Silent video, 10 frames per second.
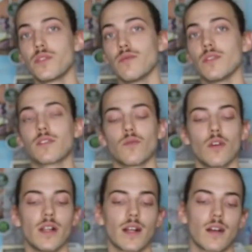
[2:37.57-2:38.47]
similar to
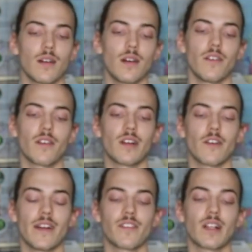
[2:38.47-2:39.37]
what like a
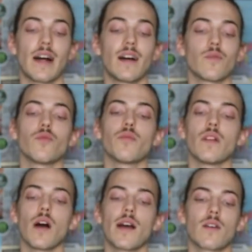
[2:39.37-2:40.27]
Crave Cloud would be
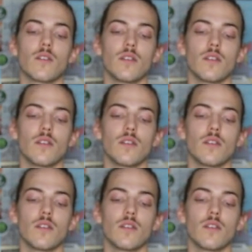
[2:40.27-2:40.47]
like,